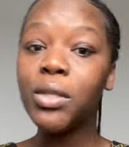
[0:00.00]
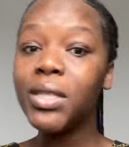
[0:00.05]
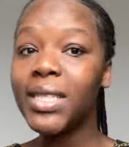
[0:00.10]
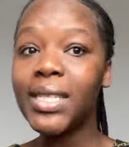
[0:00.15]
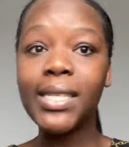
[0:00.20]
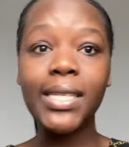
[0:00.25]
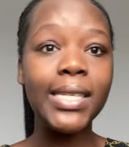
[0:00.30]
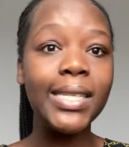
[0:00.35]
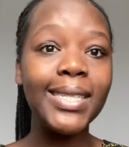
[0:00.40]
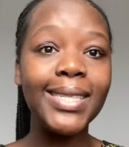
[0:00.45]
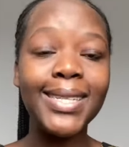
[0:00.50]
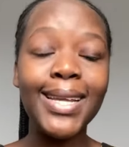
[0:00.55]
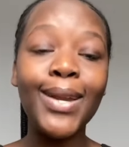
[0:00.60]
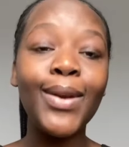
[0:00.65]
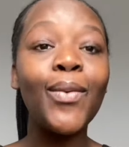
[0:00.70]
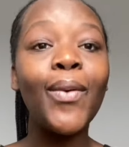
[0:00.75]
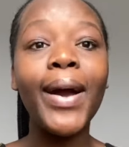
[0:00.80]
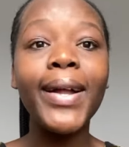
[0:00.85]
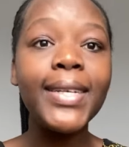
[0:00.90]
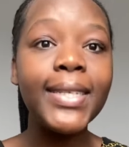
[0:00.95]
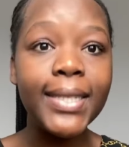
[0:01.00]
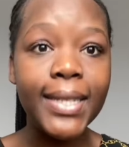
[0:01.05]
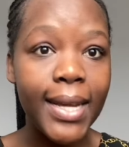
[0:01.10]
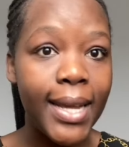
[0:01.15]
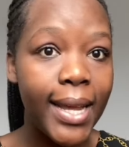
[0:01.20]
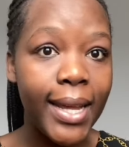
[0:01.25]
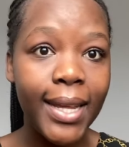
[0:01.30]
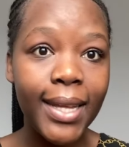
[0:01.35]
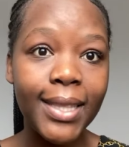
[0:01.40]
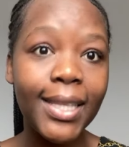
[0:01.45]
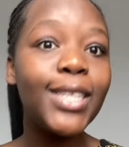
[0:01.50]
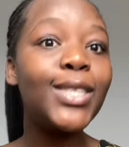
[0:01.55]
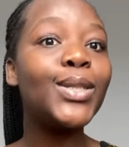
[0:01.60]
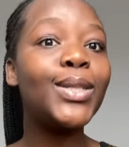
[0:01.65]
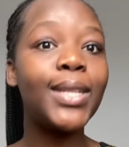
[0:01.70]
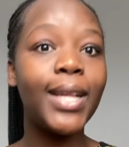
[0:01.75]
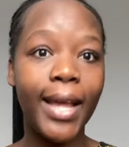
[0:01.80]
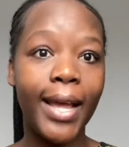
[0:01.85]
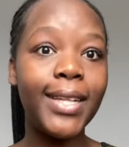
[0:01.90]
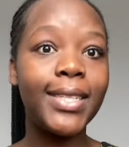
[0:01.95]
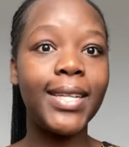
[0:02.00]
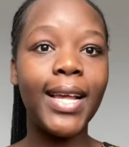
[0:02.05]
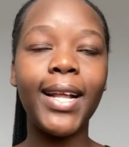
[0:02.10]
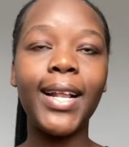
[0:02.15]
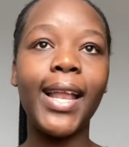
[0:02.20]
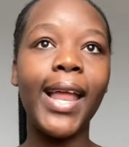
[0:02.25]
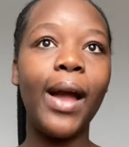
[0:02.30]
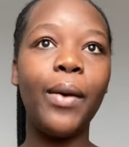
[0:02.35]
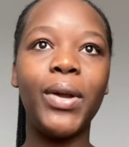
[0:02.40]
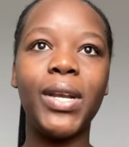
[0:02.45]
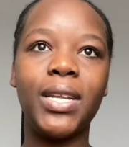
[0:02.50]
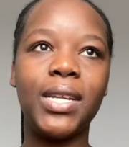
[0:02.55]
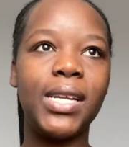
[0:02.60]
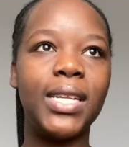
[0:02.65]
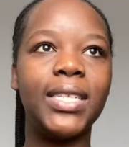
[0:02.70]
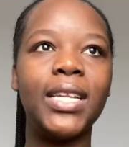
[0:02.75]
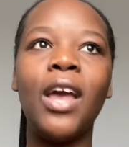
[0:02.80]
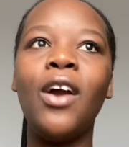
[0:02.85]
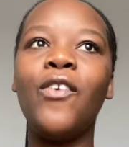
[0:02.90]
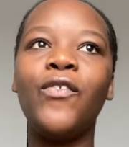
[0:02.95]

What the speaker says: seasons in one day. That's exactly how it is.